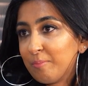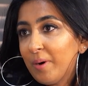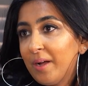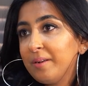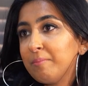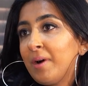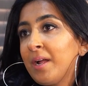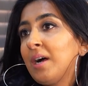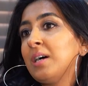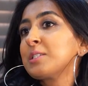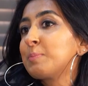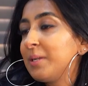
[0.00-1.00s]
But my
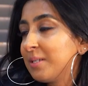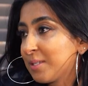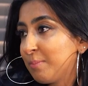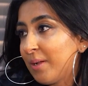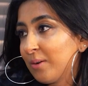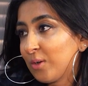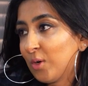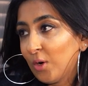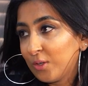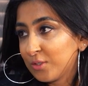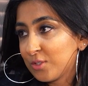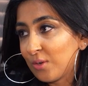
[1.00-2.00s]
husband is a better
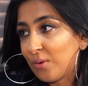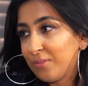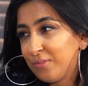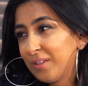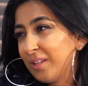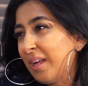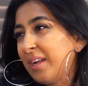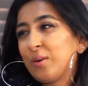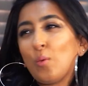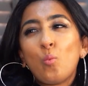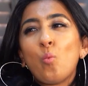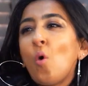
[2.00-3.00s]
cook, so I feel like
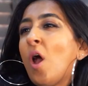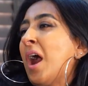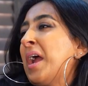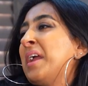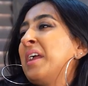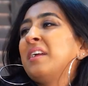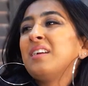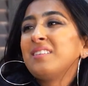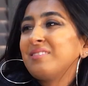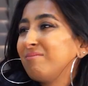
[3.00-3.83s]
why